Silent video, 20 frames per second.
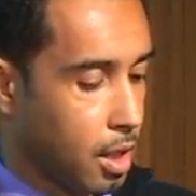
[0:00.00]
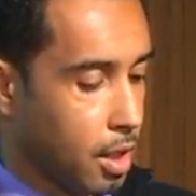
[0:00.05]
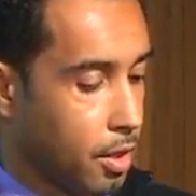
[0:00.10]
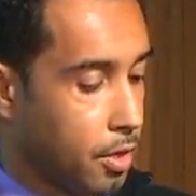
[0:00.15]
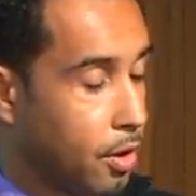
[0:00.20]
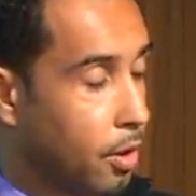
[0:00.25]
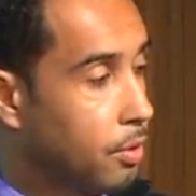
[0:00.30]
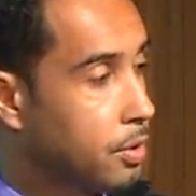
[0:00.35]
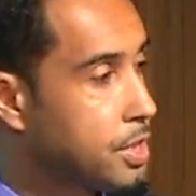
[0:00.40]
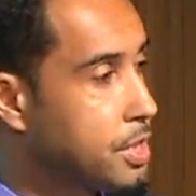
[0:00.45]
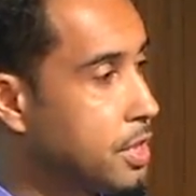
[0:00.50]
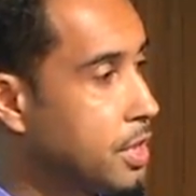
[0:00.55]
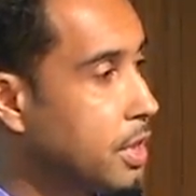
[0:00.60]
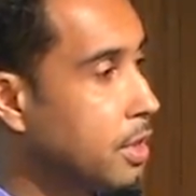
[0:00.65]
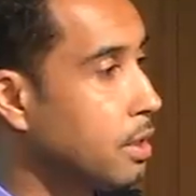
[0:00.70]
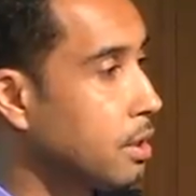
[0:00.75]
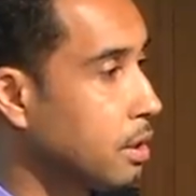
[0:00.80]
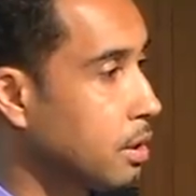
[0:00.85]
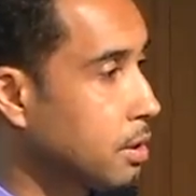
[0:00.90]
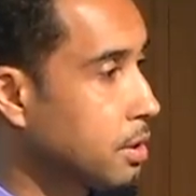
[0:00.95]
those
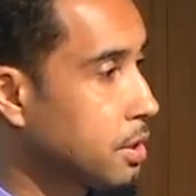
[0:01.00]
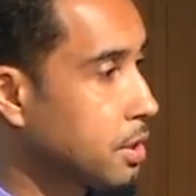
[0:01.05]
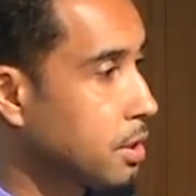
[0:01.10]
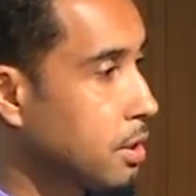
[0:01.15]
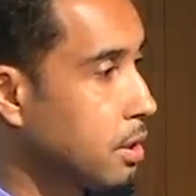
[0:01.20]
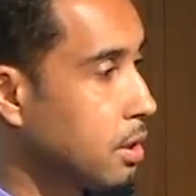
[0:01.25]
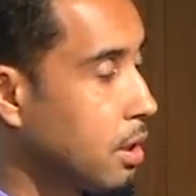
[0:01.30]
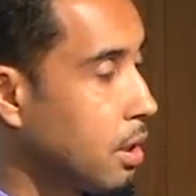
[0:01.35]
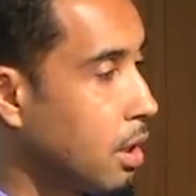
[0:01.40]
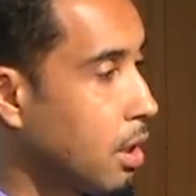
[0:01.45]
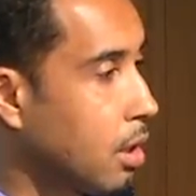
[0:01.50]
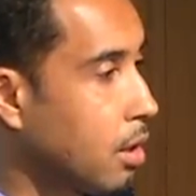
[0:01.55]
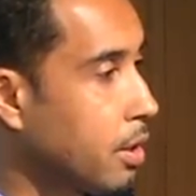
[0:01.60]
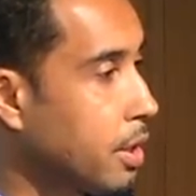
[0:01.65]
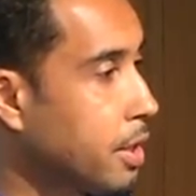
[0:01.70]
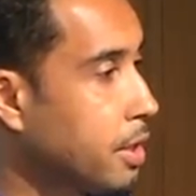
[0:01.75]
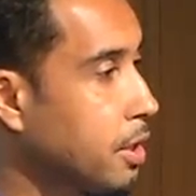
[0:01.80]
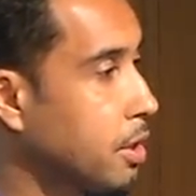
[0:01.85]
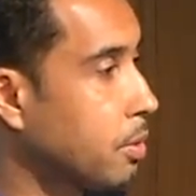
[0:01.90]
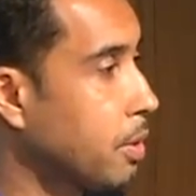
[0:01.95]
deals are
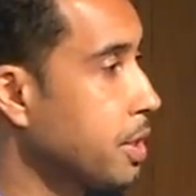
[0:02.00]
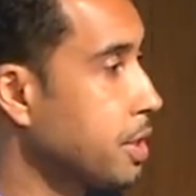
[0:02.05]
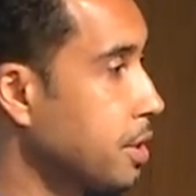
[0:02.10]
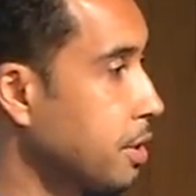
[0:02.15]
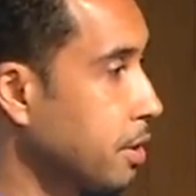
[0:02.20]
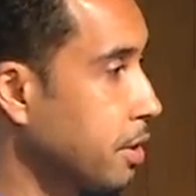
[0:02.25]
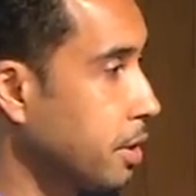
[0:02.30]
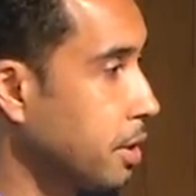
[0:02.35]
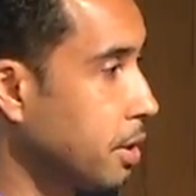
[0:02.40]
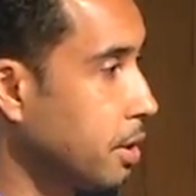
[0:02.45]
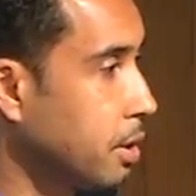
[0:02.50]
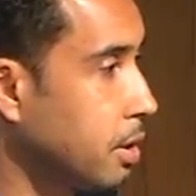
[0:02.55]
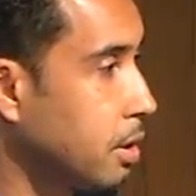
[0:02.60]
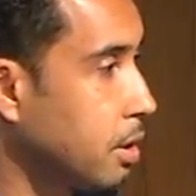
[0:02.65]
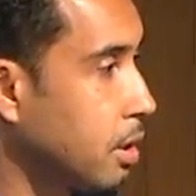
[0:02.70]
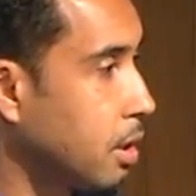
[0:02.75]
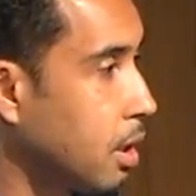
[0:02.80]
increasingly